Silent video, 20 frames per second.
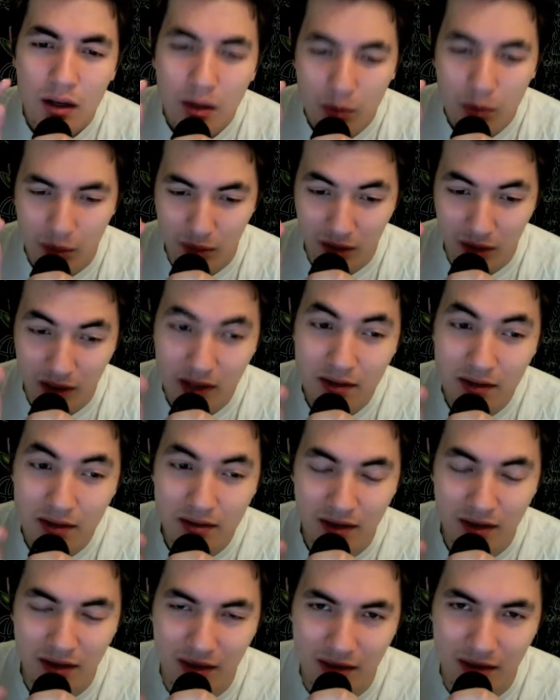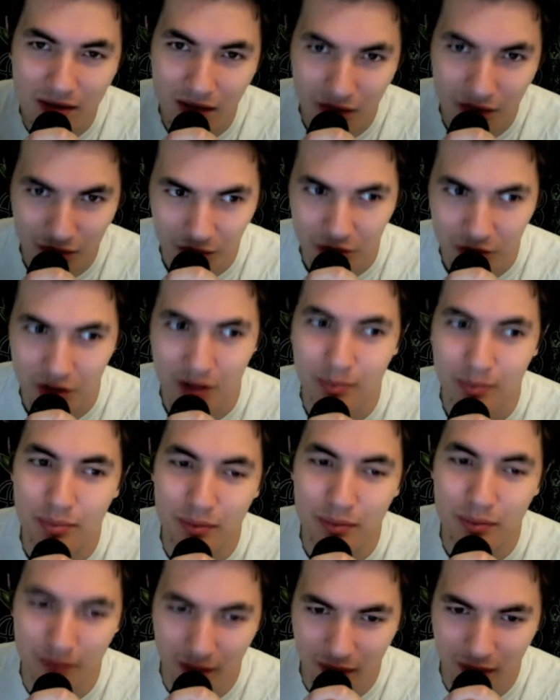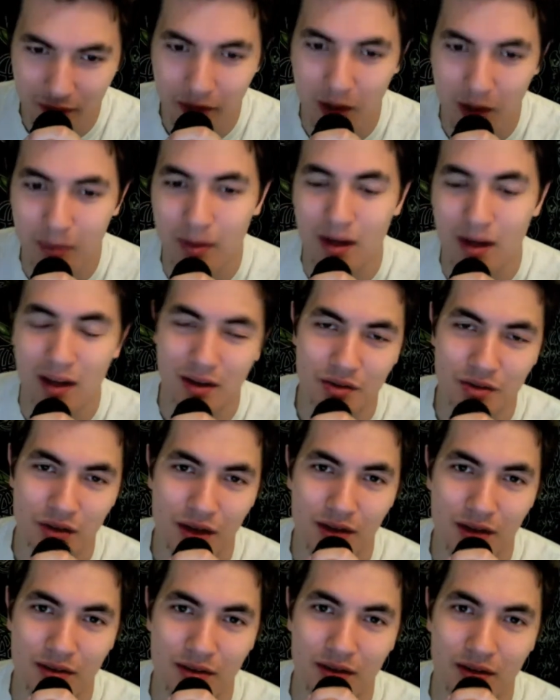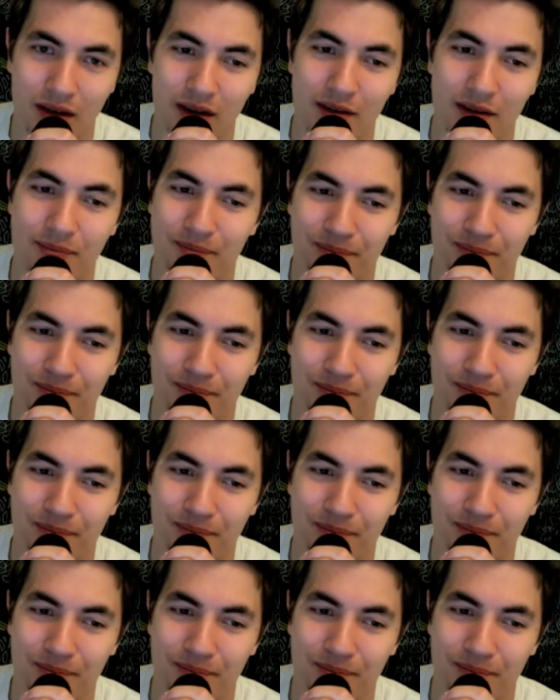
releasing the censorship of the Armenian Genocide.